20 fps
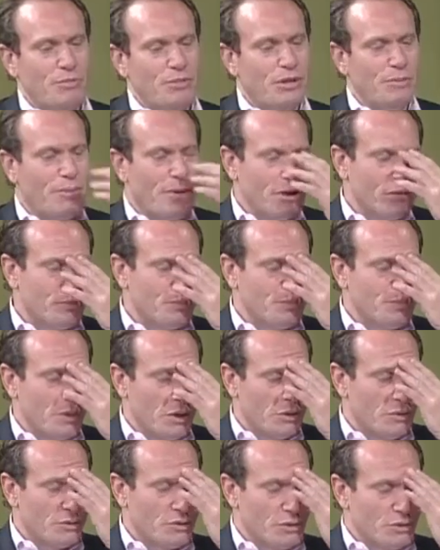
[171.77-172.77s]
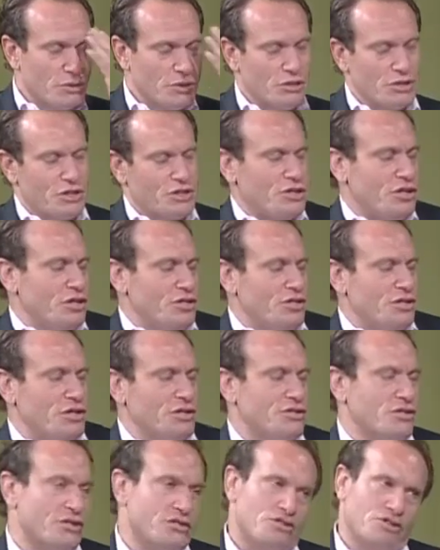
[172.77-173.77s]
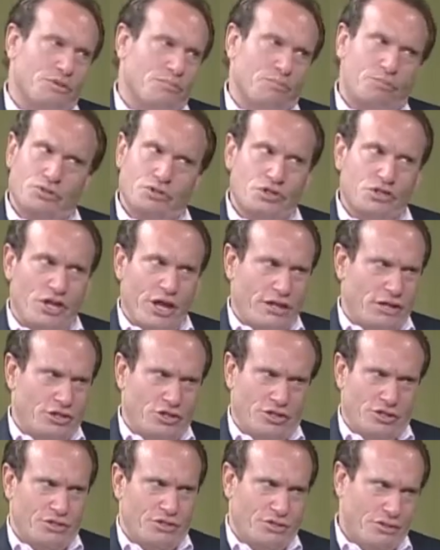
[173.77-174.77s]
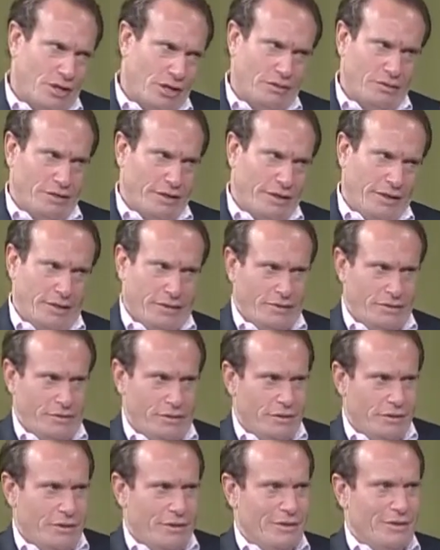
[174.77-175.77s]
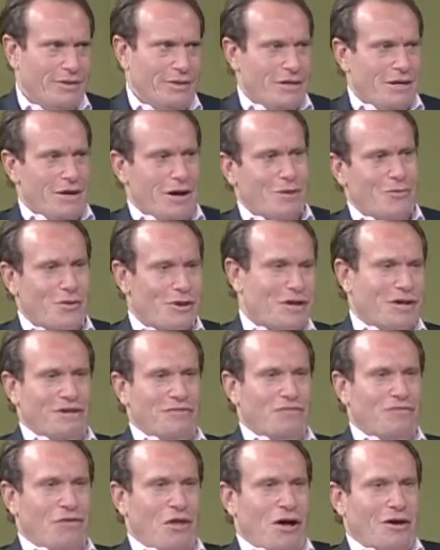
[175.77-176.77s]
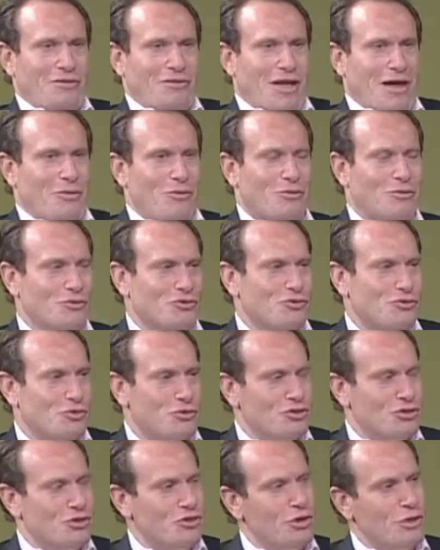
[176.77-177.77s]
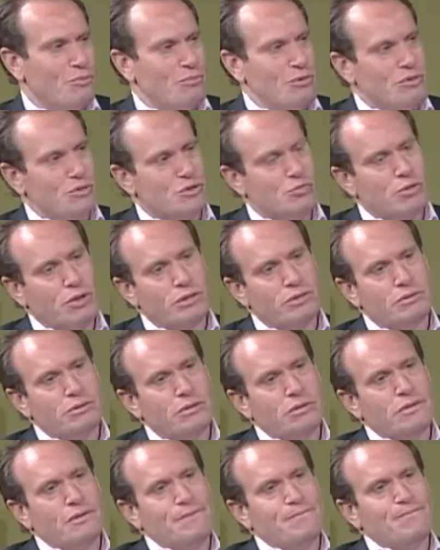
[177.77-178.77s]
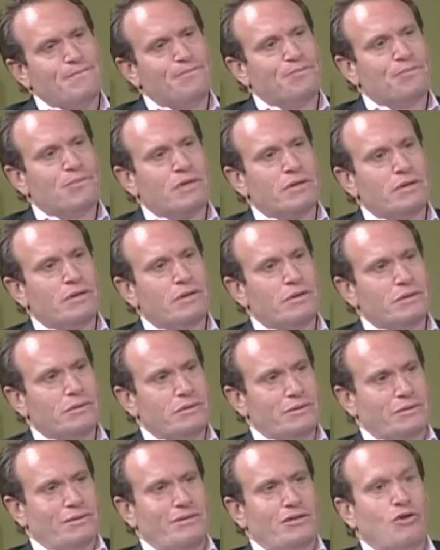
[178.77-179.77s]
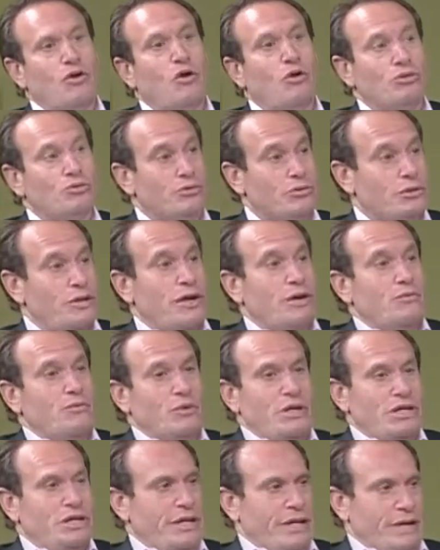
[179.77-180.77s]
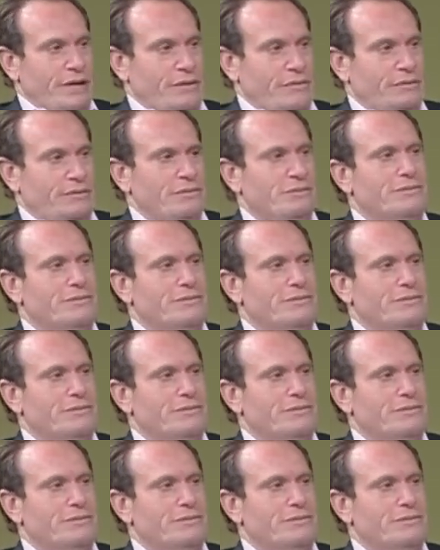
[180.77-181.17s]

me about statistics and some percentages, not like I want to get flogged down with all sorts of numbers, but the older that we get,